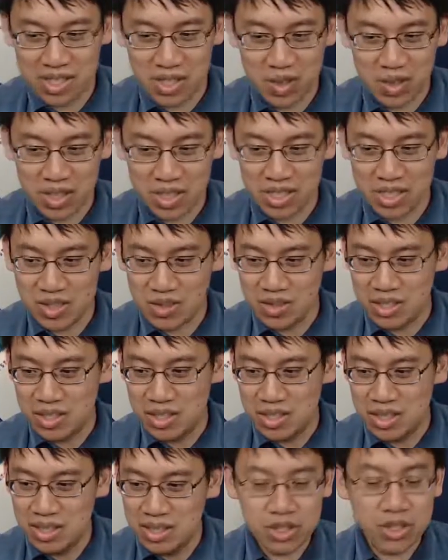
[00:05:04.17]
going into it.
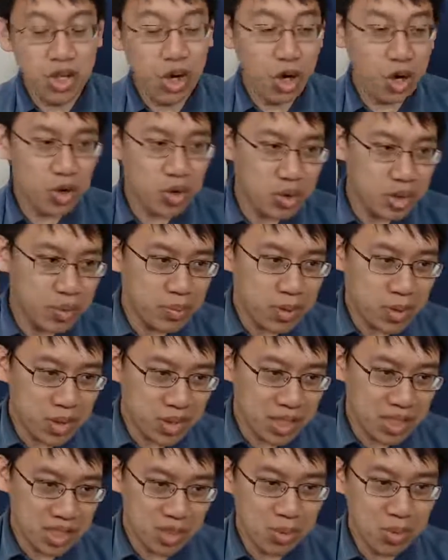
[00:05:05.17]
Tar Creeper
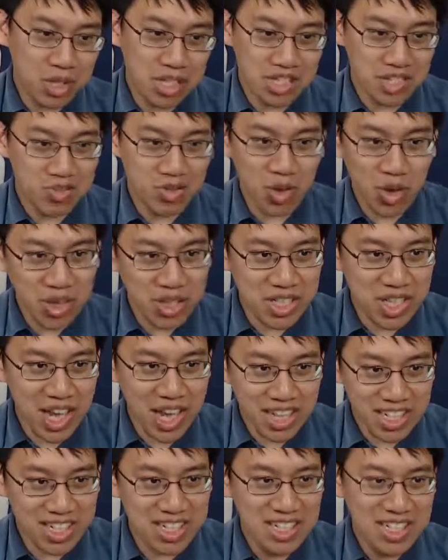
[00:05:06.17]
gets +4
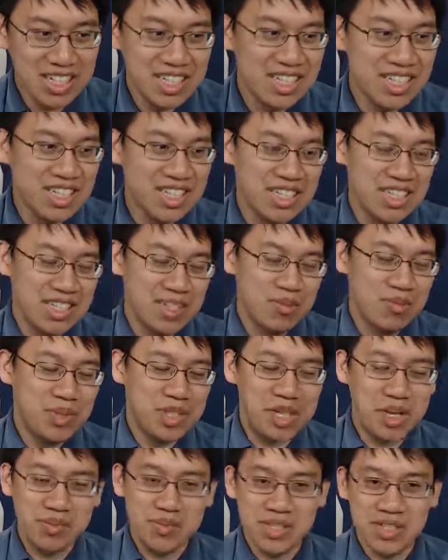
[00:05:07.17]
attack,
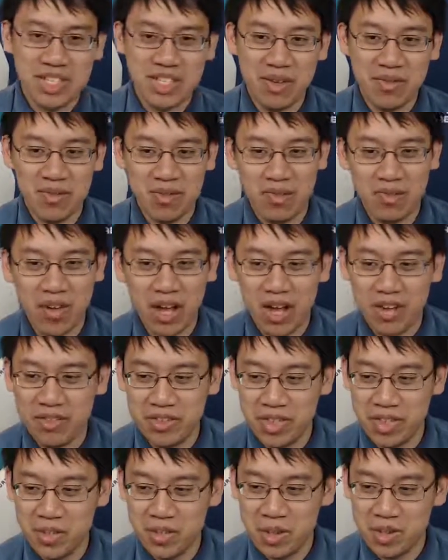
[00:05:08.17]
becomes a 7/5
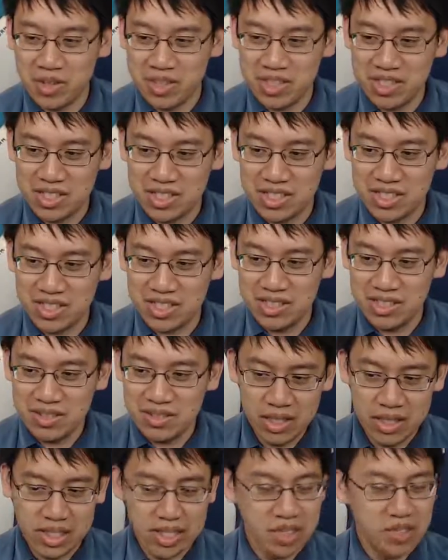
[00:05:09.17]
on the opponent's turn.
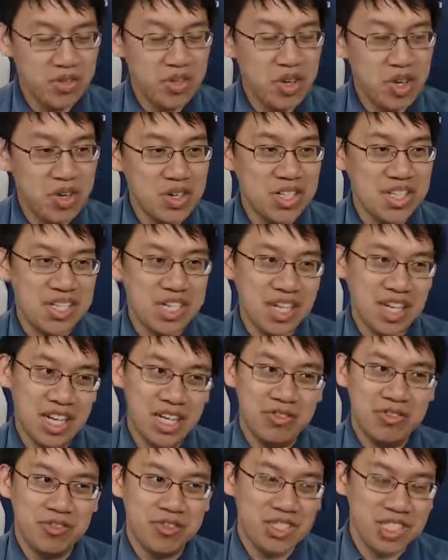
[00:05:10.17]
And you've noticed that
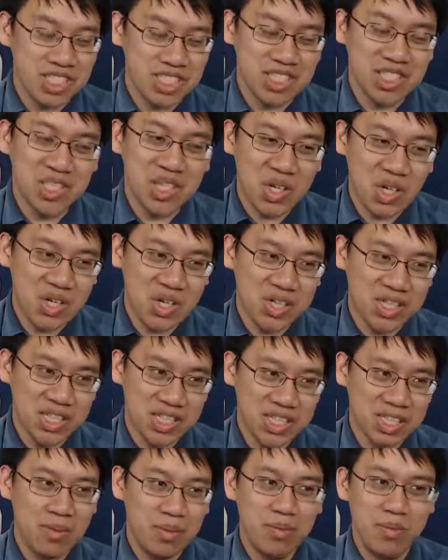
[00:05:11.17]
I've listed all
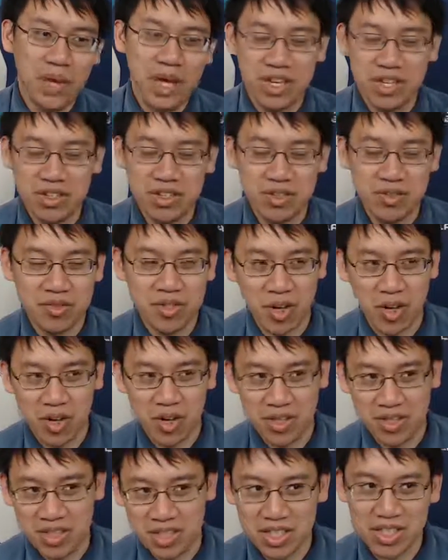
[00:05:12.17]
like competitive
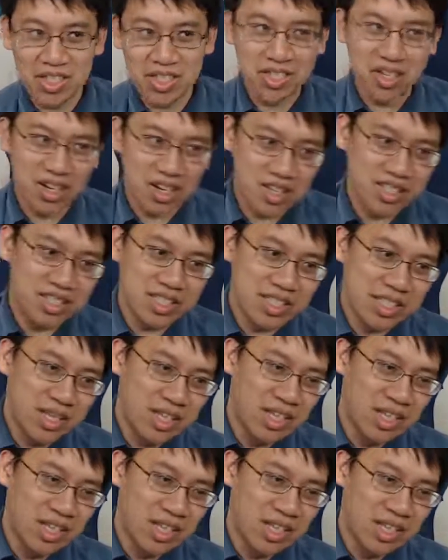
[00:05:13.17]
cards, good cards.